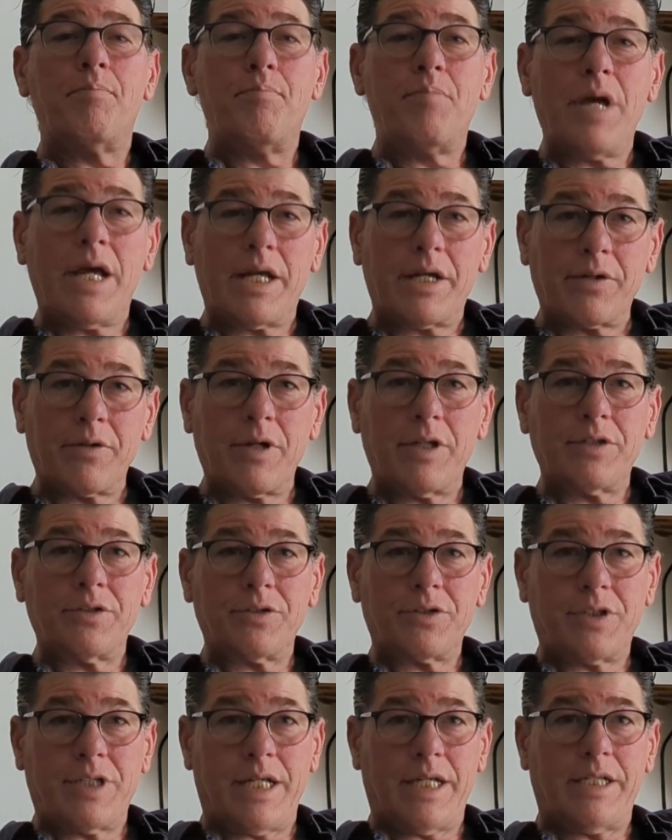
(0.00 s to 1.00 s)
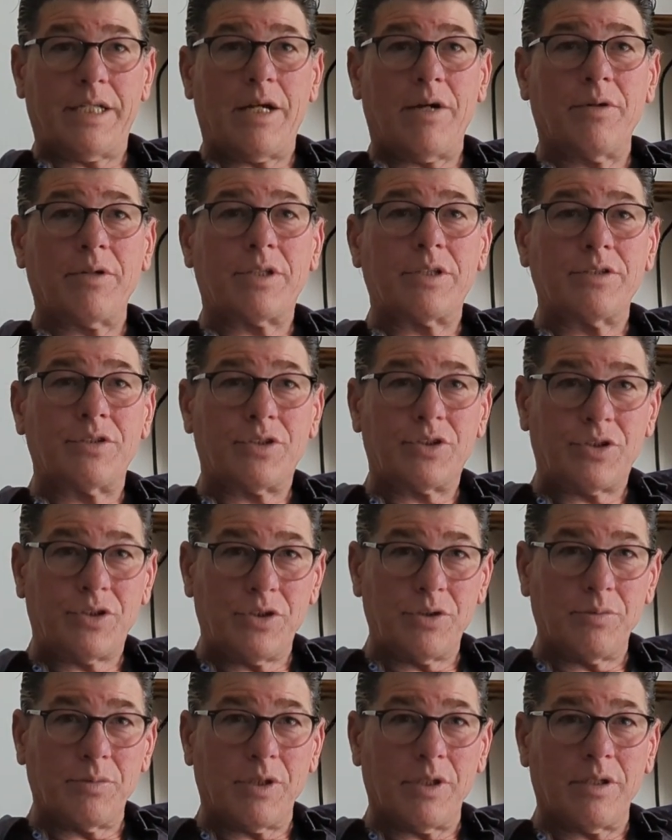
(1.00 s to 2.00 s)
better understand our
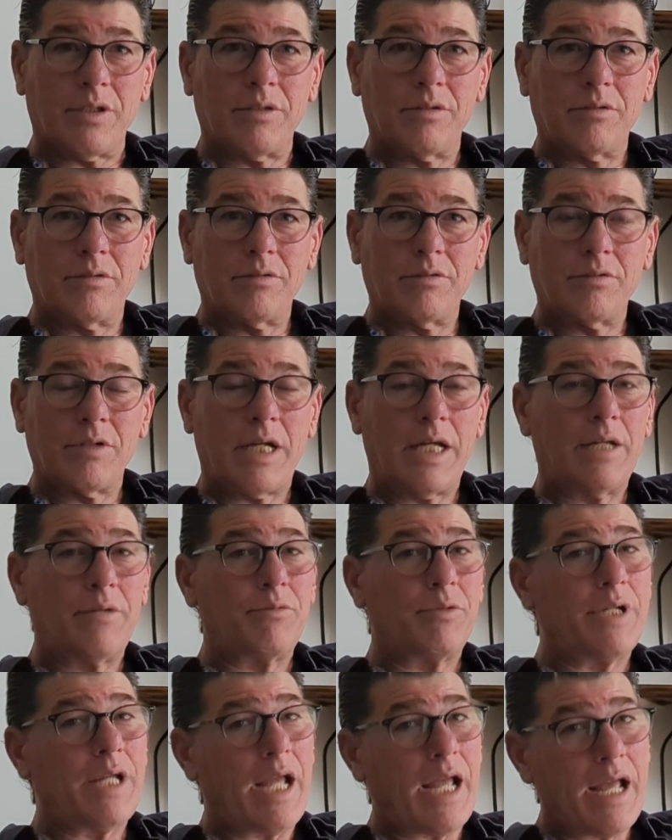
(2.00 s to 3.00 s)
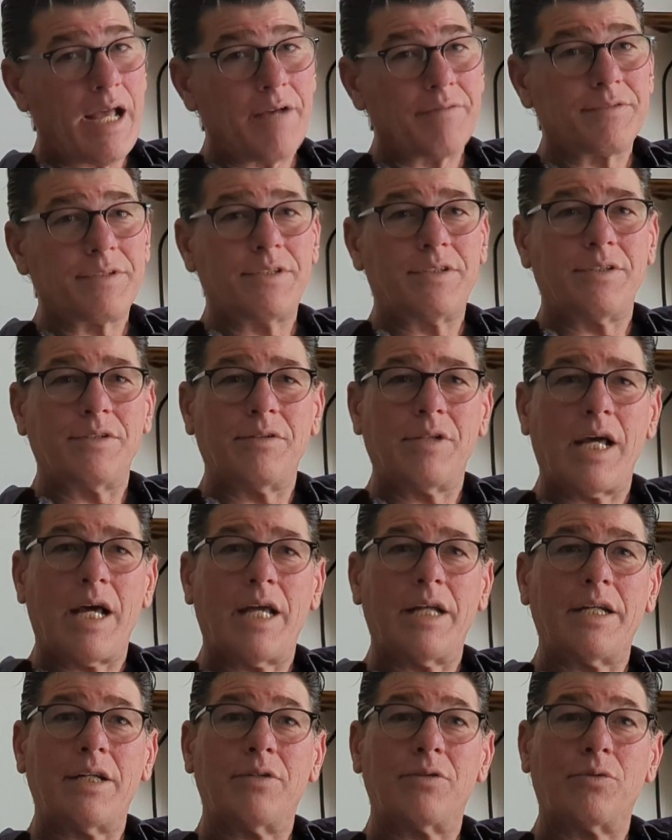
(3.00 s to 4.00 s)
consumer. Right? We have to do
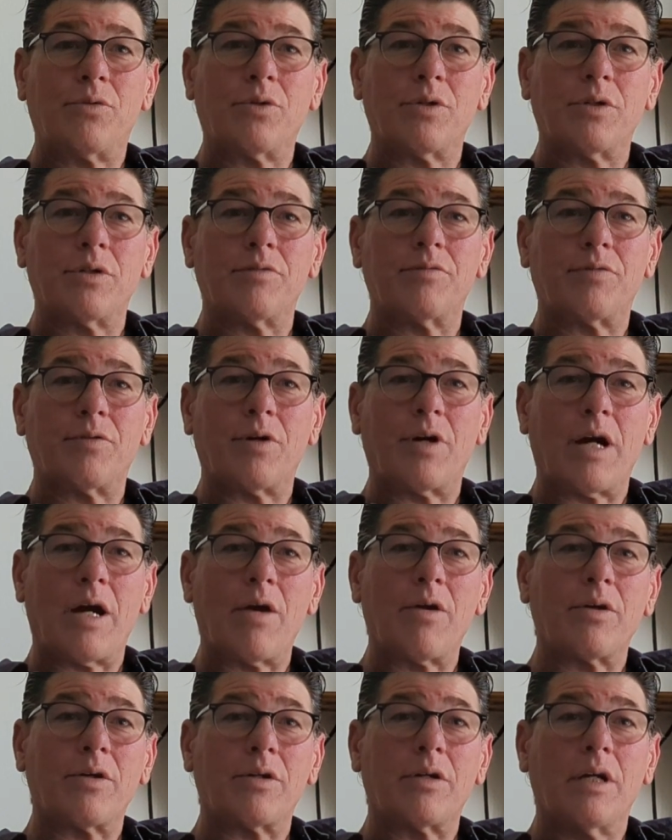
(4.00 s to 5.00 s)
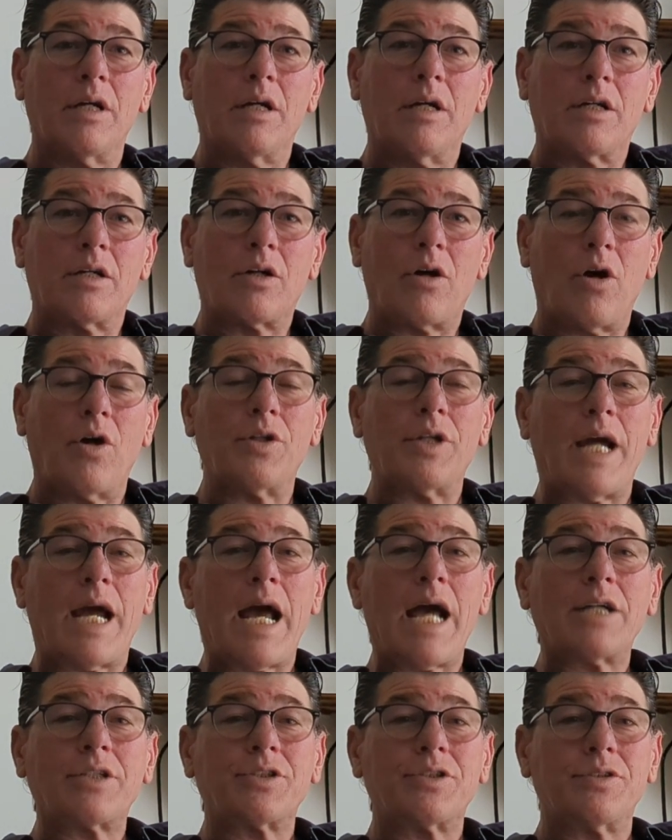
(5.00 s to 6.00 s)
that in order for our call to
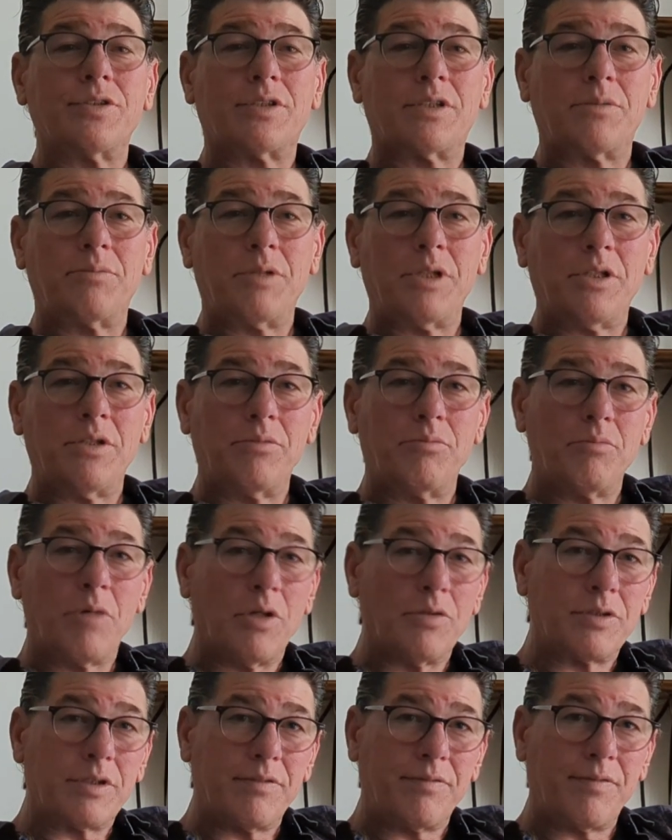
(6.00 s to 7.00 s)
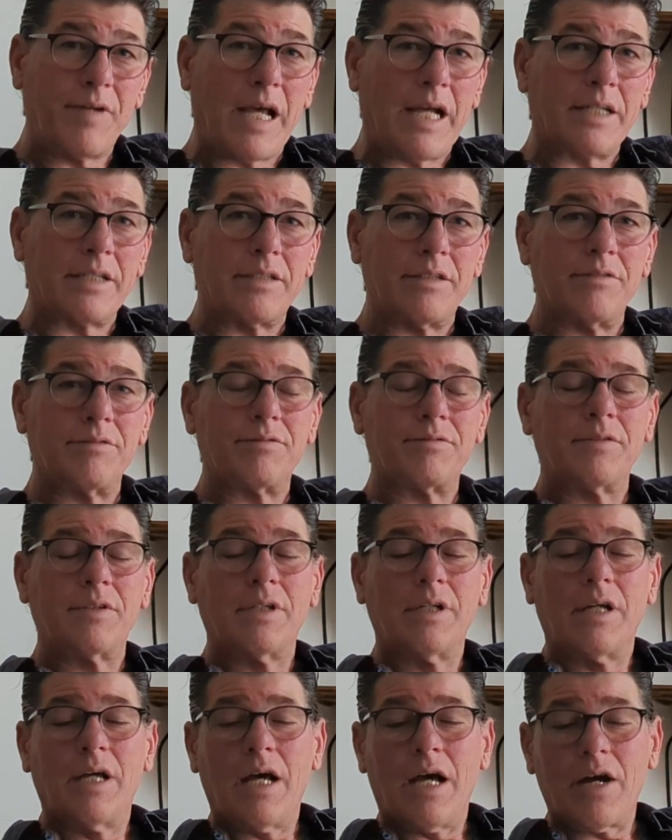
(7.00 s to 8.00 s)
actions to be the most effective.
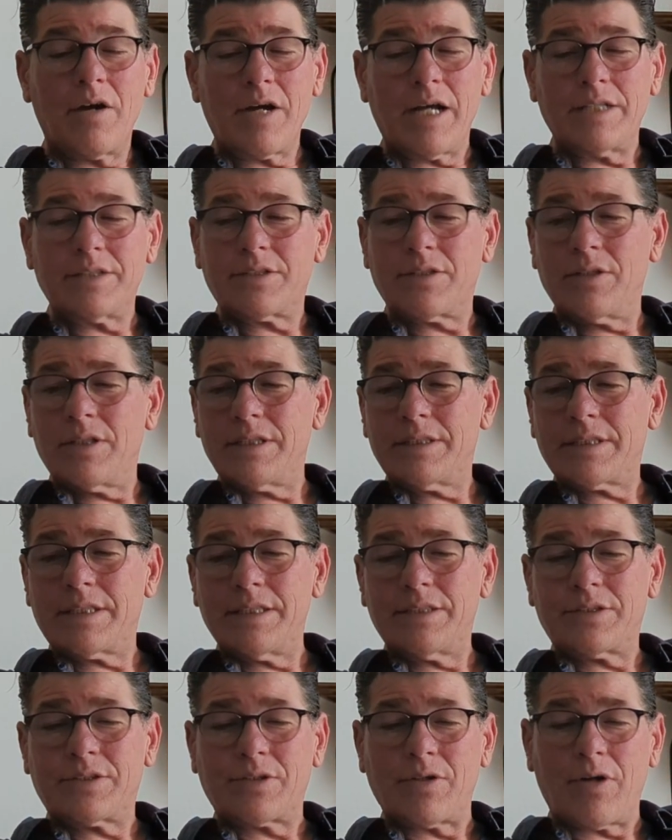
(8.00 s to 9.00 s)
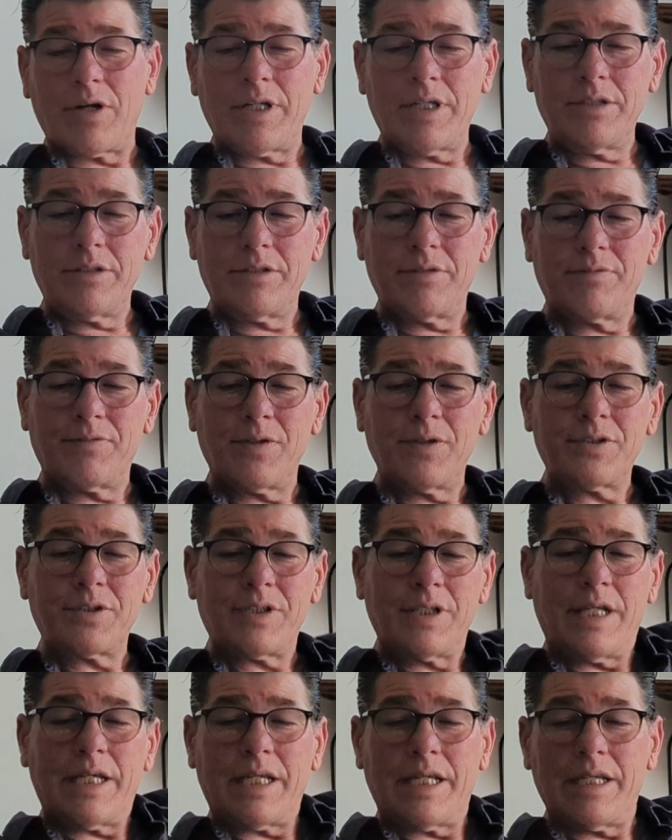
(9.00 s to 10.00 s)
All right, so let's get started. The first
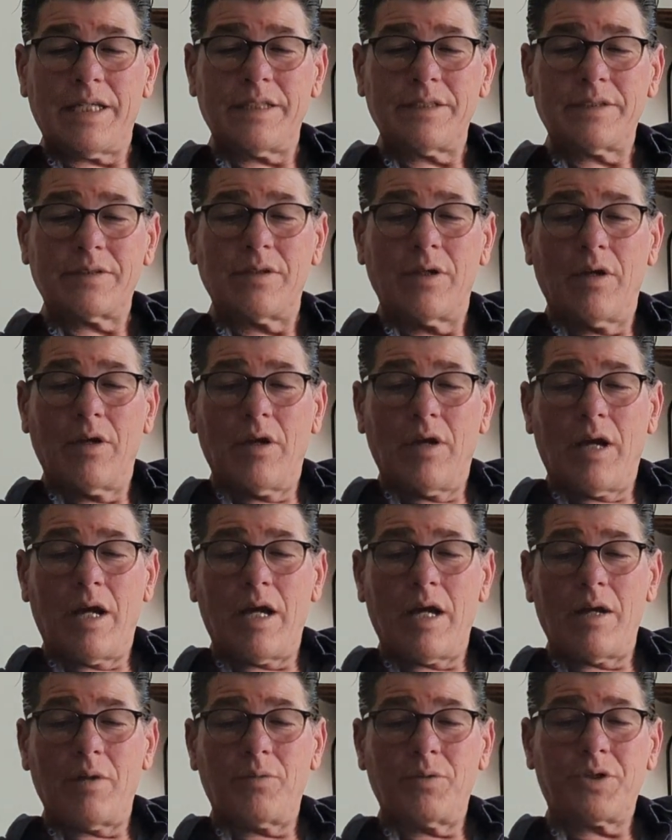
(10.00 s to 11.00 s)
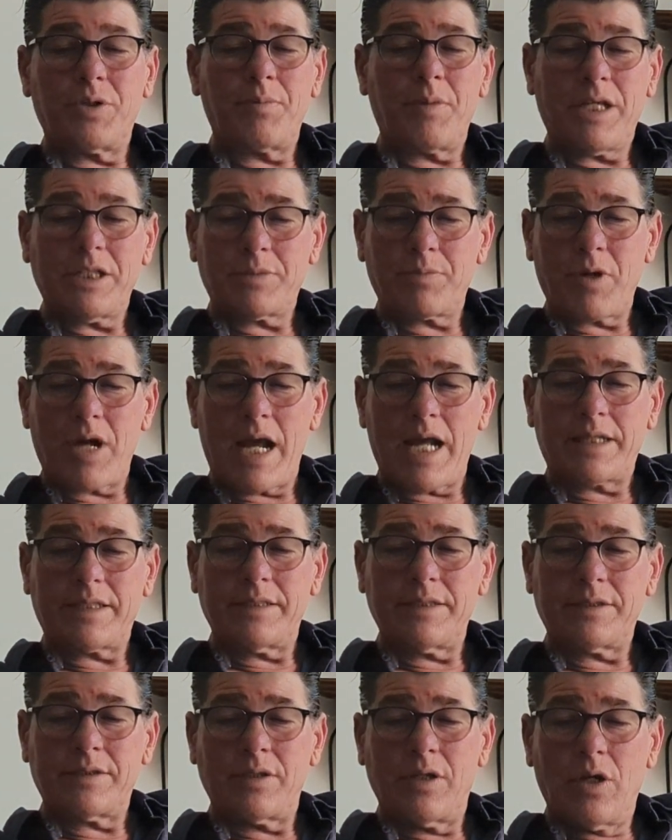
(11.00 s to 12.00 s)
thing is, with the best
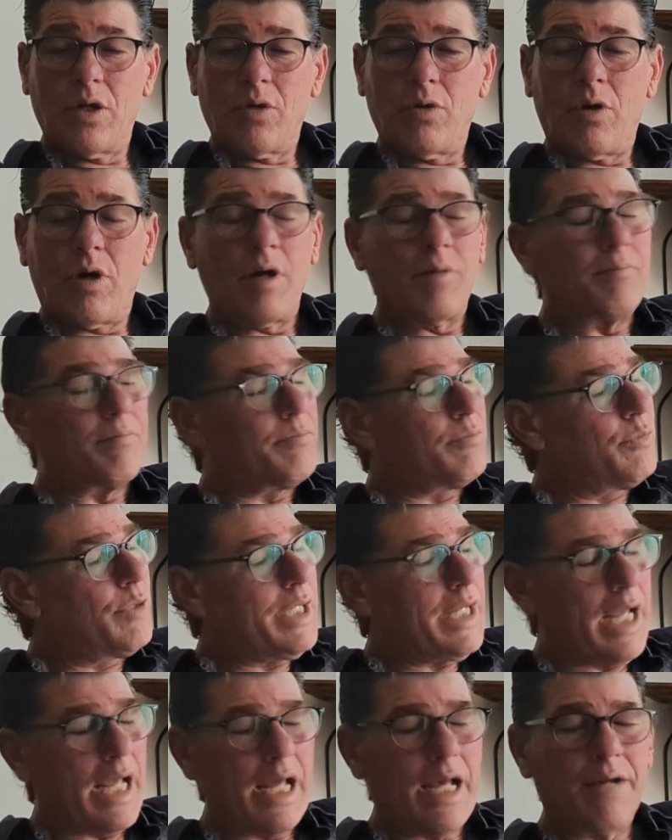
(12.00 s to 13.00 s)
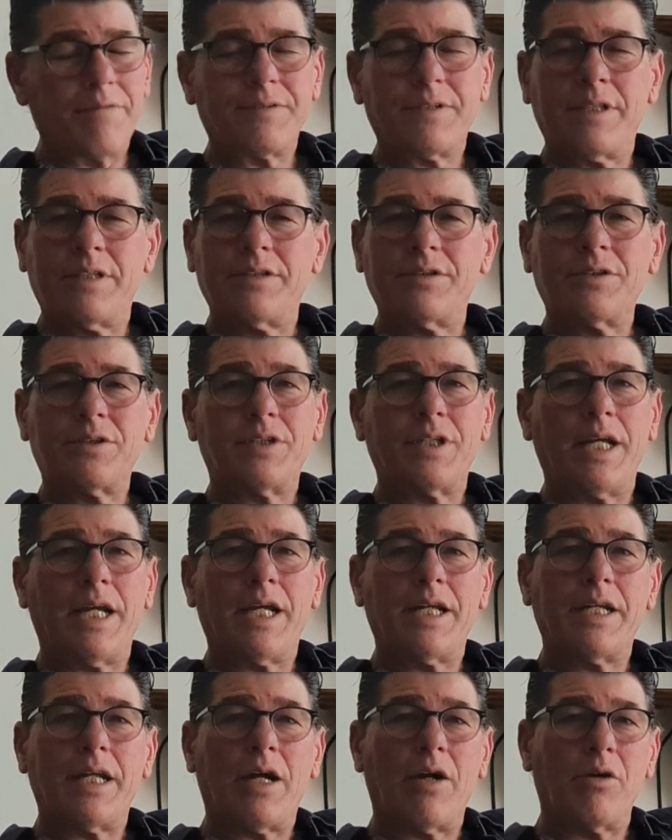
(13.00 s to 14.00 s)
practice, we have to
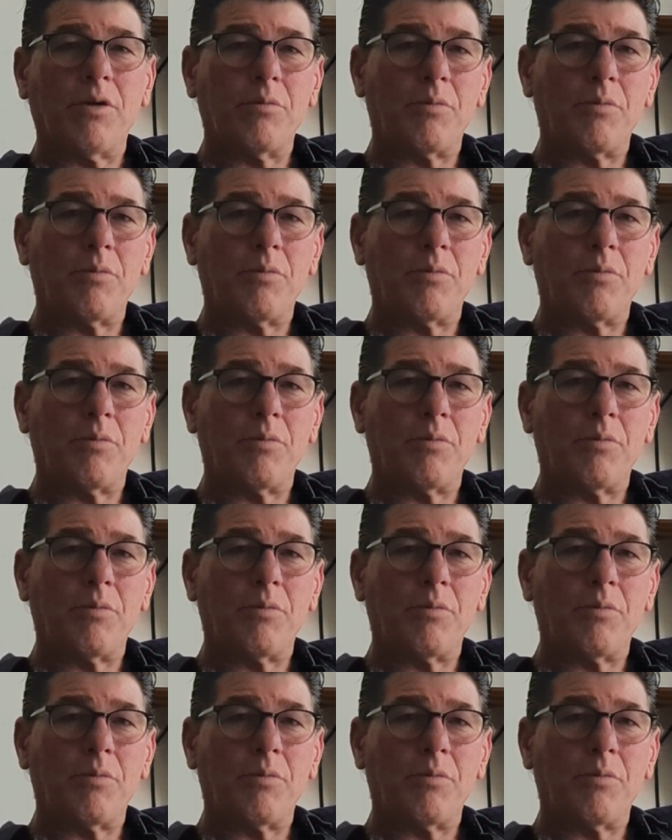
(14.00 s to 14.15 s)
understand our